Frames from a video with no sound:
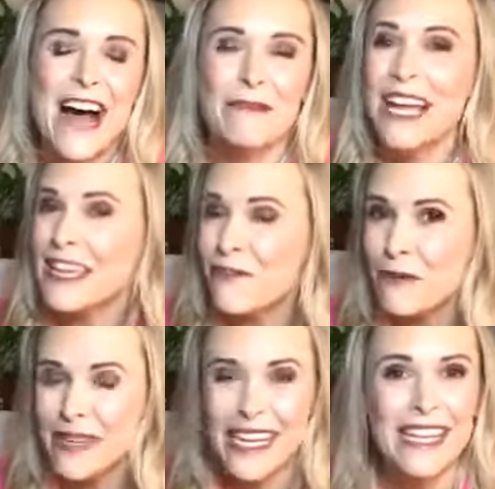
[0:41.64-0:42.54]
Lucky for
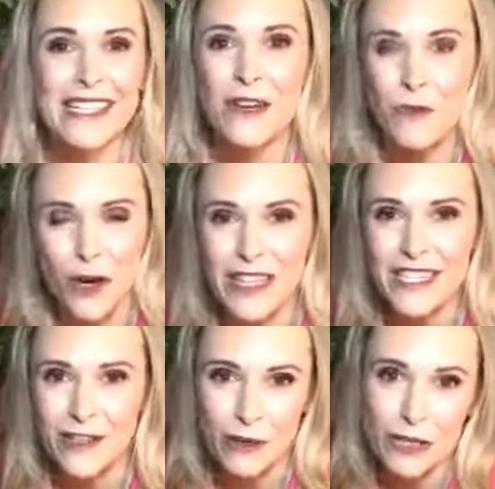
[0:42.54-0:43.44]
me, he doesn't work
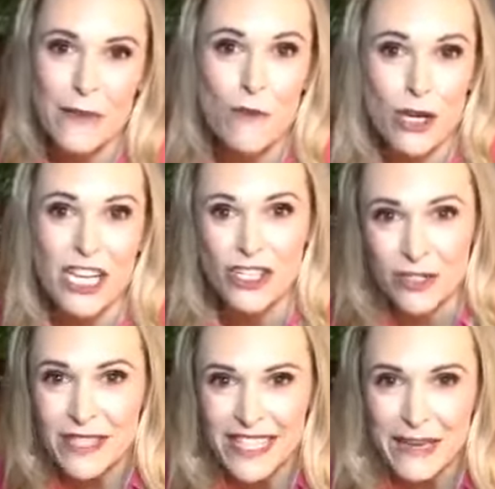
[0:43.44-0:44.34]
these early morning
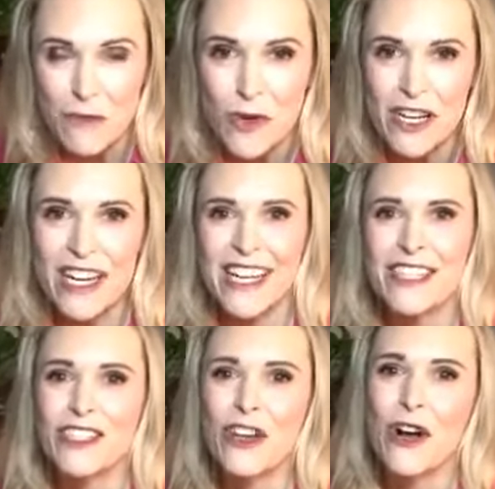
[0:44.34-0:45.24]
shifts anymore, and
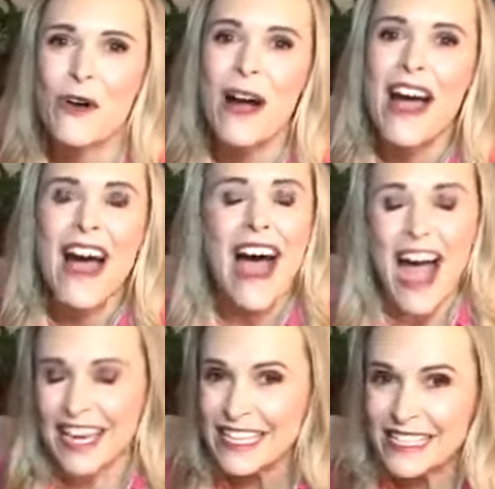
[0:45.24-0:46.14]
so
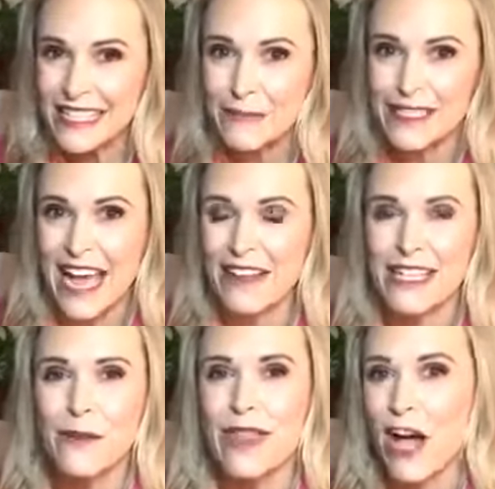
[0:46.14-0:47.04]
I can sleep
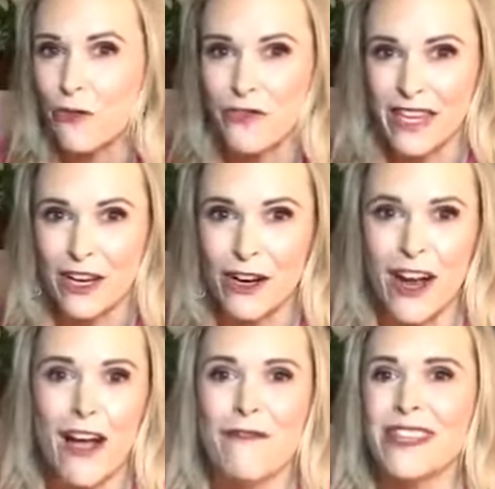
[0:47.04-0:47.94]
soundly without fear
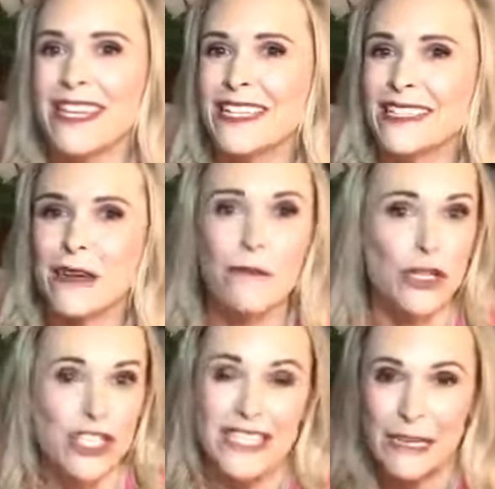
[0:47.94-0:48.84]
of these
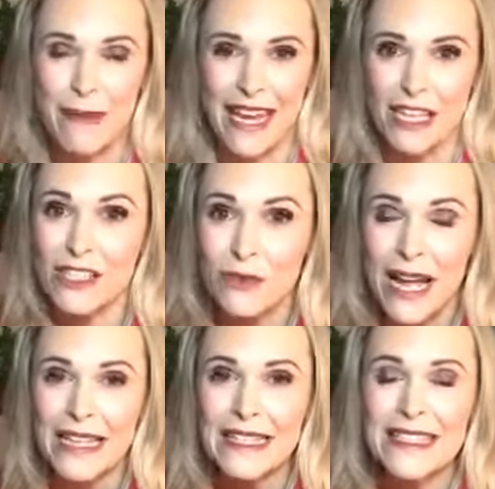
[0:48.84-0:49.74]
emergency pants
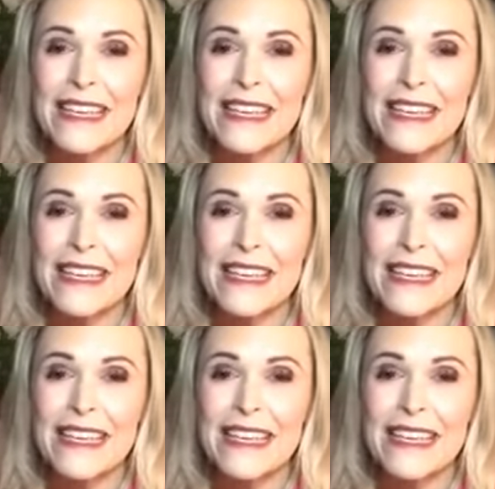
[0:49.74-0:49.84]
runs.